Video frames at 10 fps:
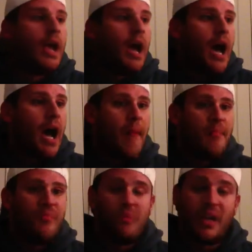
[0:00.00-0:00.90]

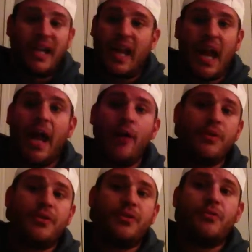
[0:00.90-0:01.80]
Um, but again, I
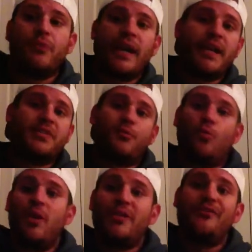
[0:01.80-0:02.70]
always do ratings
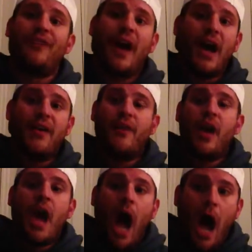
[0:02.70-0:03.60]
from one to five.
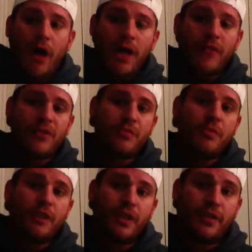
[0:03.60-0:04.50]
I'll give this
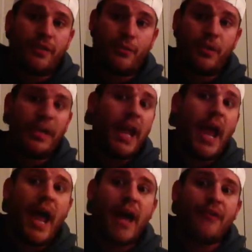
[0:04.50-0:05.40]
movie a three and a
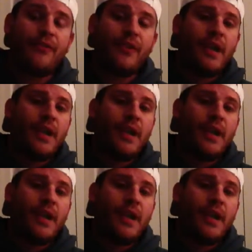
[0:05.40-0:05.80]
half.